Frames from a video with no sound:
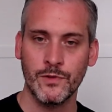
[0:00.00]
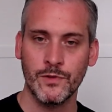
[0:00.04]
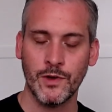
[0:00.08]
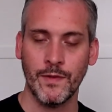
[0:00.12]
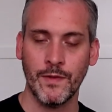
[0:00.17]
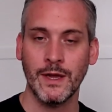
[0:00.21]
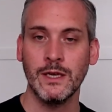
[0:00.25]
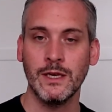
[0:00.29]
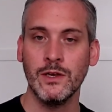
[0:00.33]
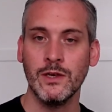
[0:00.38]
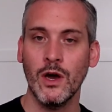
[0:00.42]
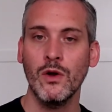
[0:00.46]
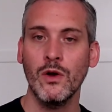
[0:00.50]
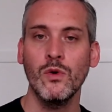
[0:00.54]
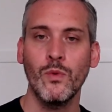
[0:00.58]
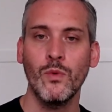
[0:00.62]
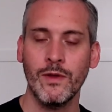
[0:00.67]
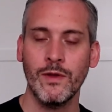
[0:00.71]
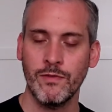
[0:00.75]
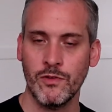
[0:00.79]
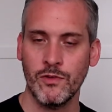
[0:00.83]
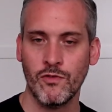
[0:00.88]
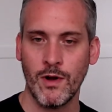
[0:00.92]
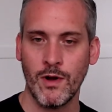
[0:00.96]
So they know
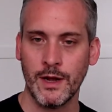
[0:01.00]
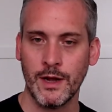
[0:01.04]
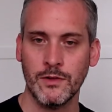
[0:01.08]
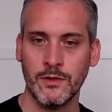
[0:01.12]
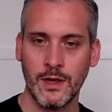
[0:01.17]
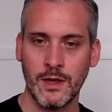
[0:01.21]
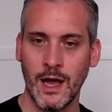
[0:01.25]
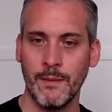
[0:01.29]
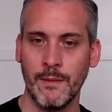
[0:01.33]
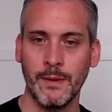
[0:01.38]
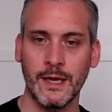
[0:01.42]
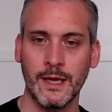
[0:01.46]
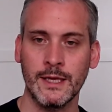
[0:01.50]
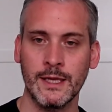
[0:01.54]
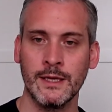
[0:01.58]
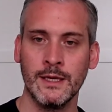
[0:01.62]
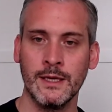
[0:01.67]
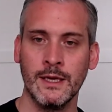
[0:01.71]
when the drug is coming,